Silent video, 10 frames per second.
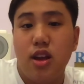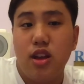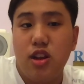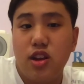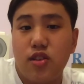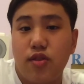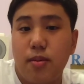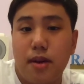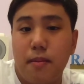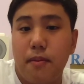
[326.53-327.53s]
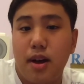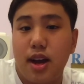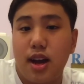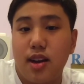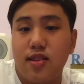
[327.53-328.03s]
just remember
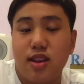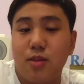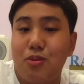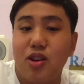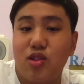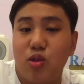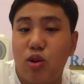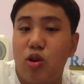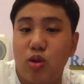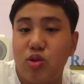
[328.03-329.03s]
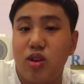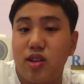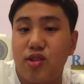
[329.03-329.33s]
guys, Singapore is so close to us.